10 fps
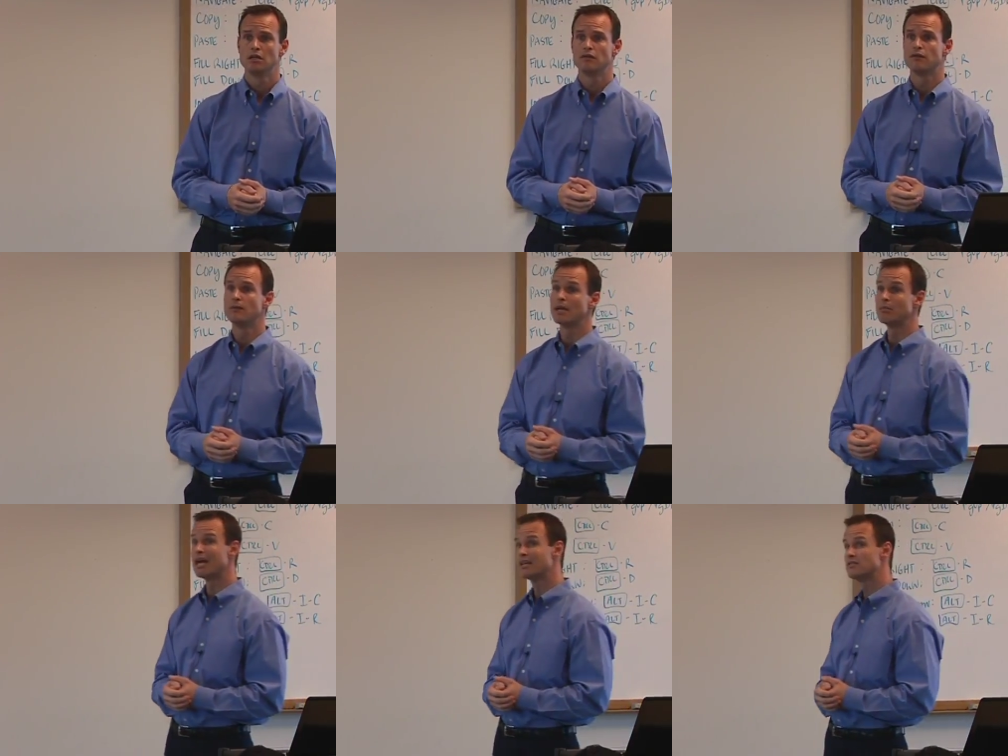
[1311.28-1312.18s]
a firm like
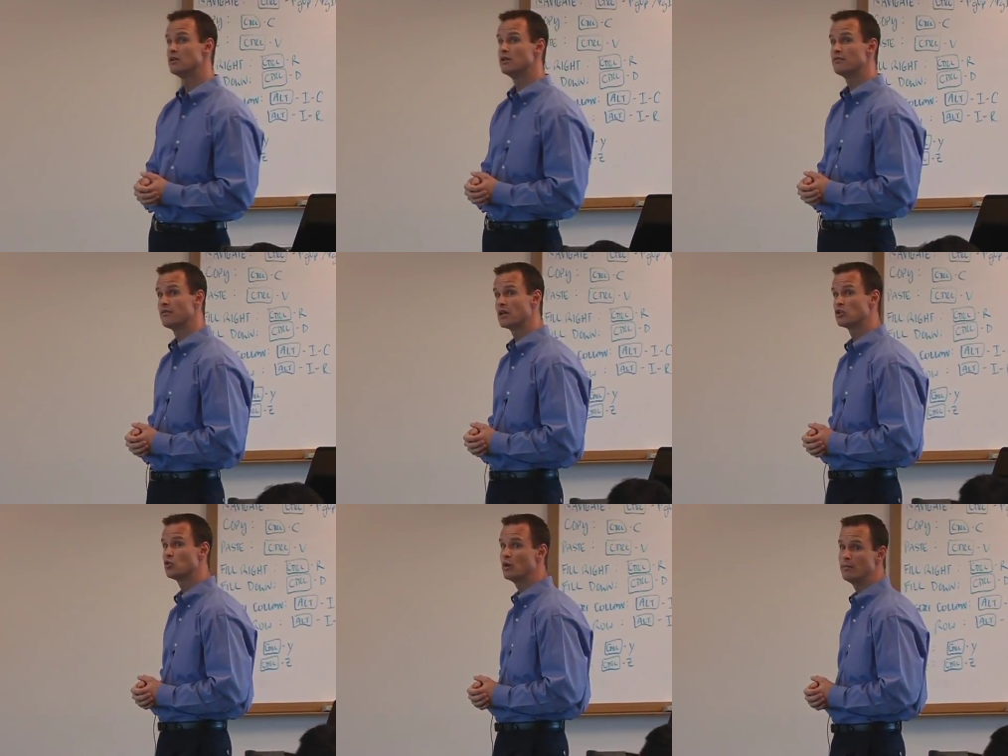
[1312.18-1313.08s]
Blackstone, if they've got a
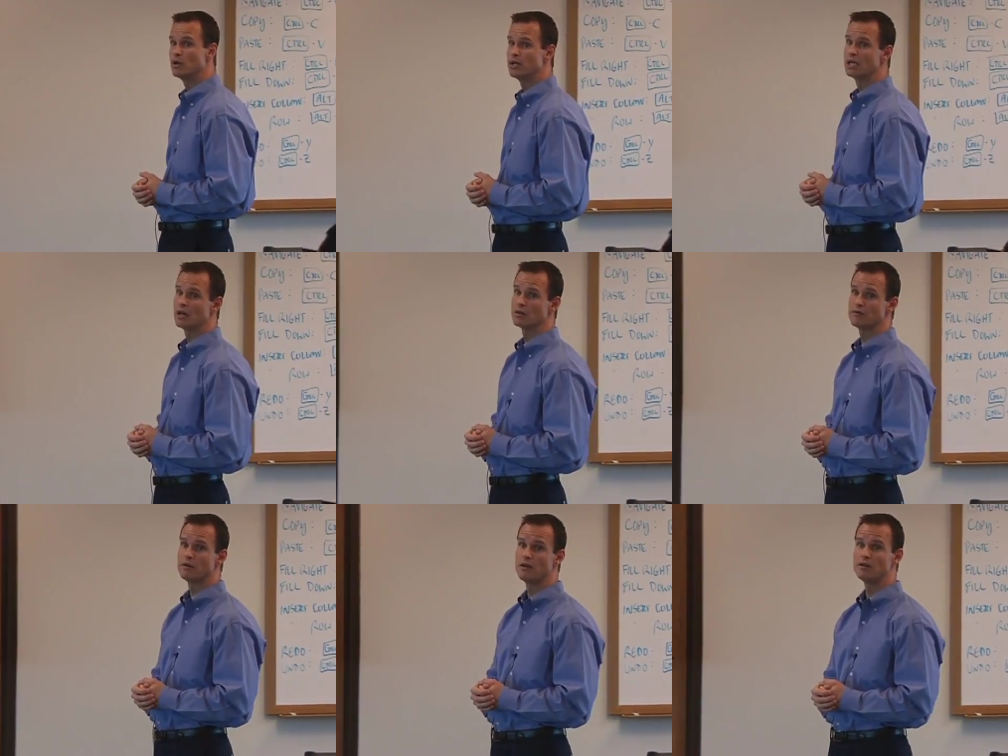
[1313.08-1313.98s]
$20 billion
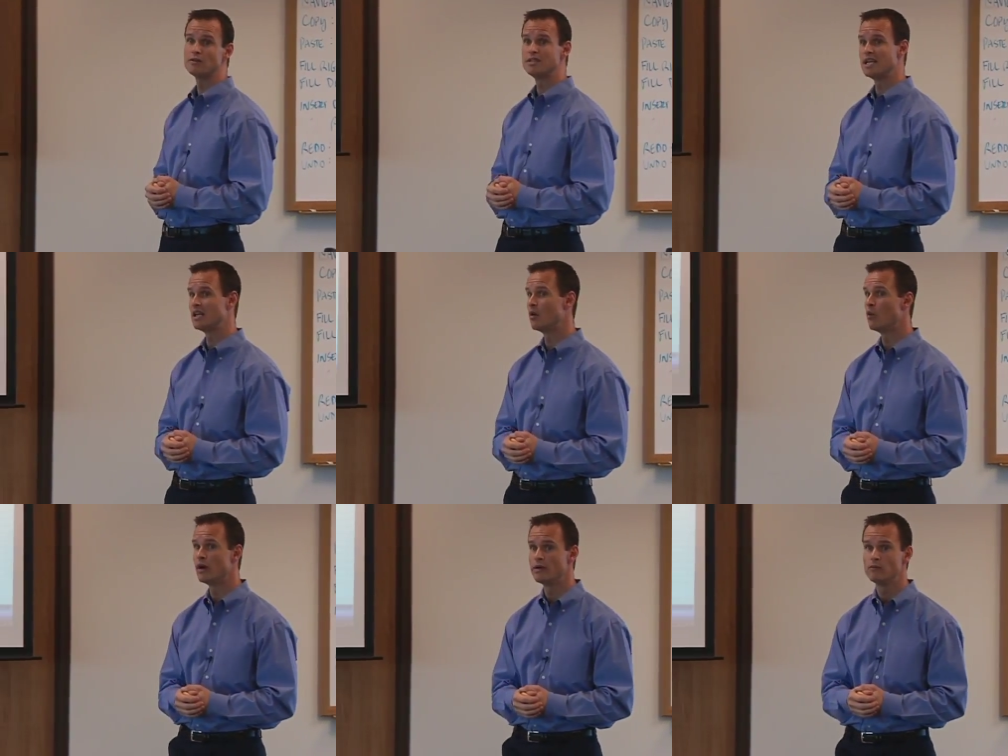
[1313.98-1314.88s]
fund and they're taking a
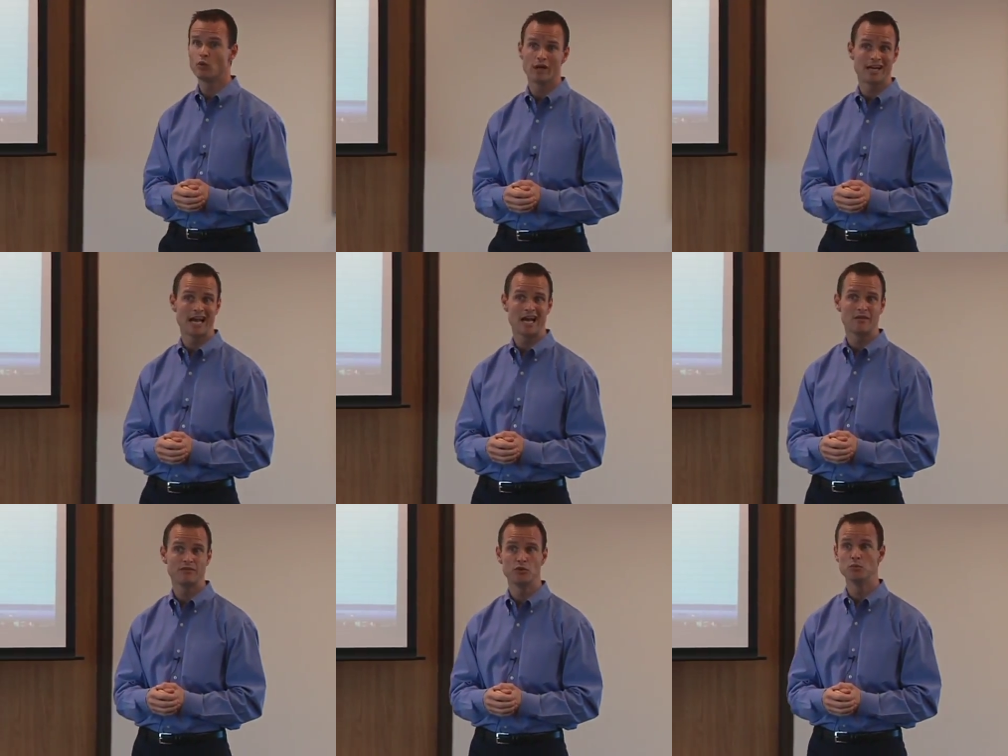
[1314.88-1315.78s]
1, 1.5,
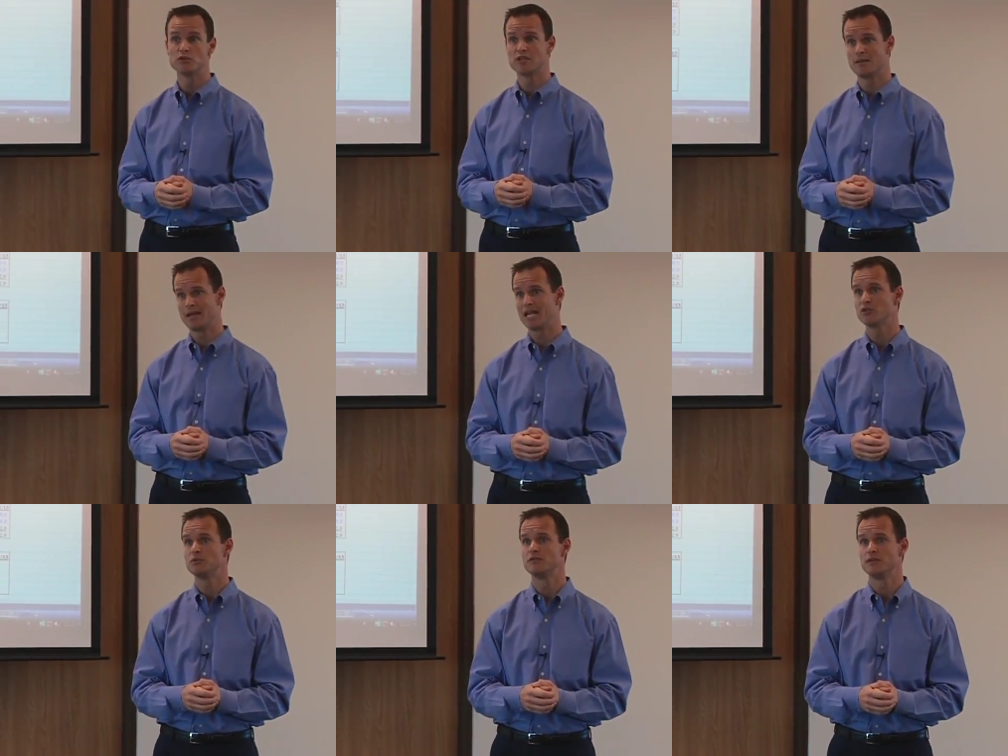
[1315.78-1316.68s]
2%
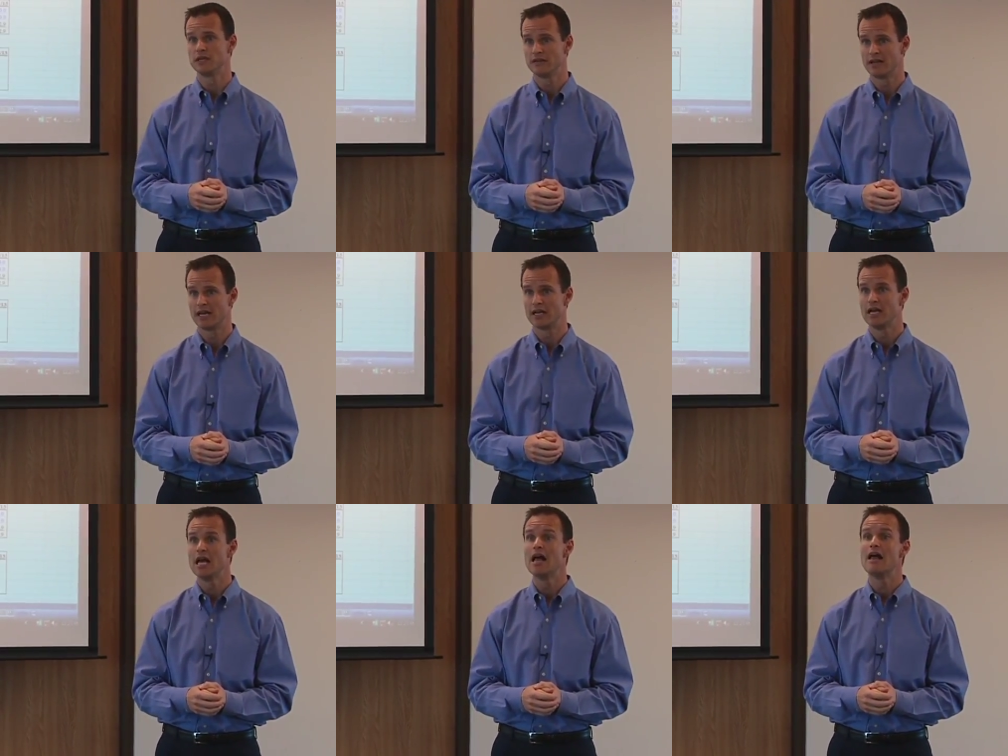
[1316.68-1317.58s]
management fee on that,
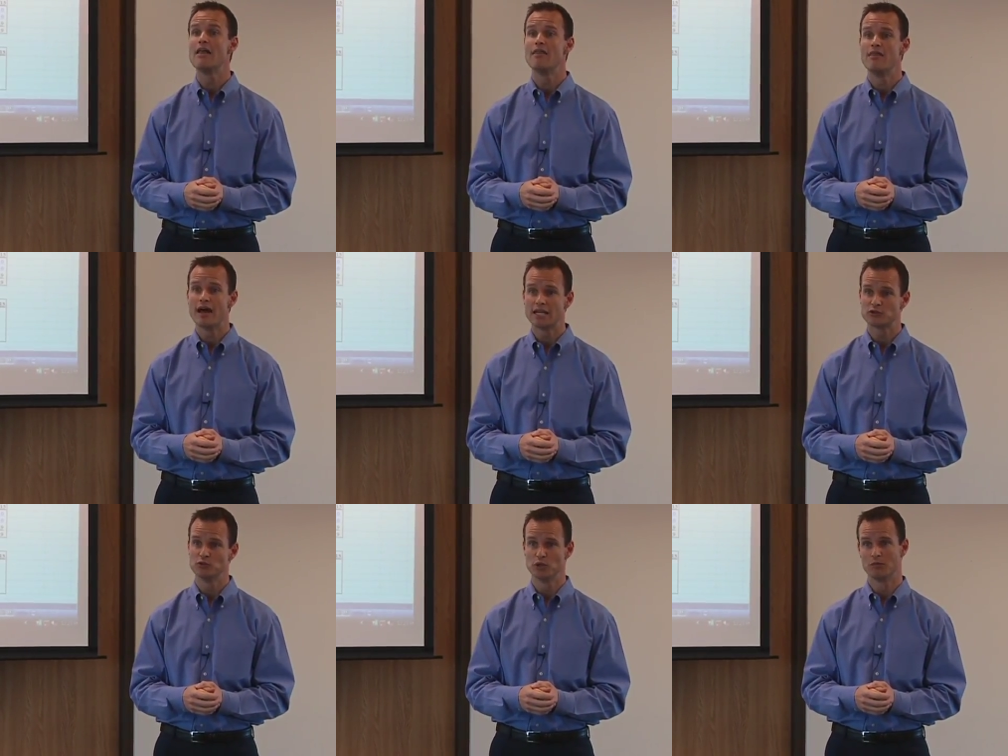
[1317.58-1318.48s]

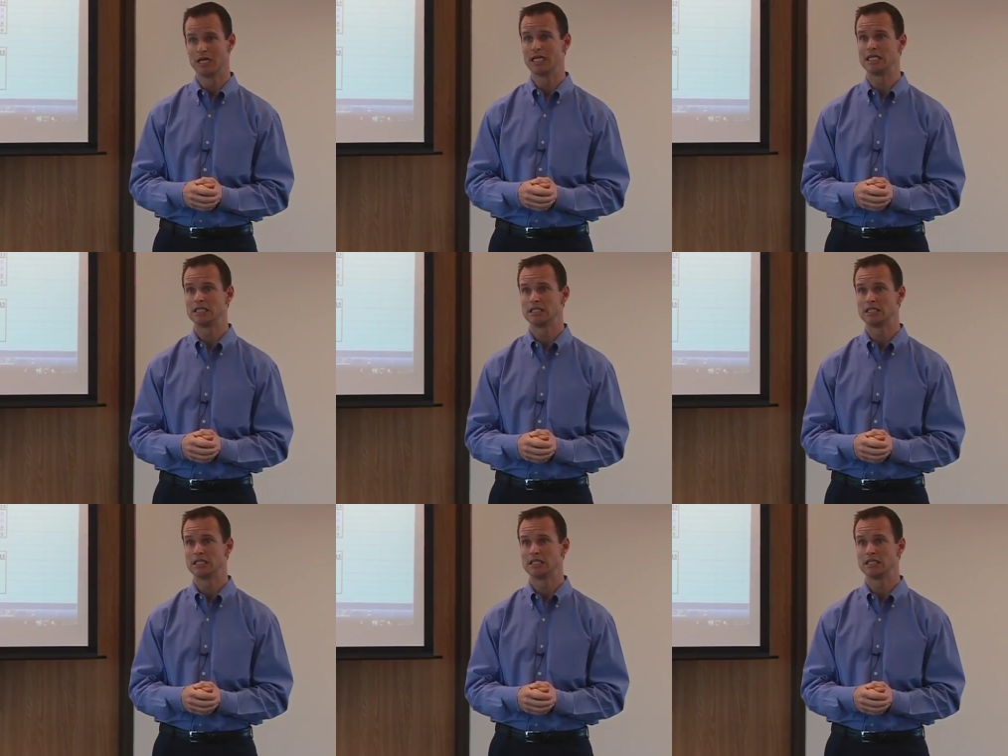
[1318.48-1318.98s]
that's real money.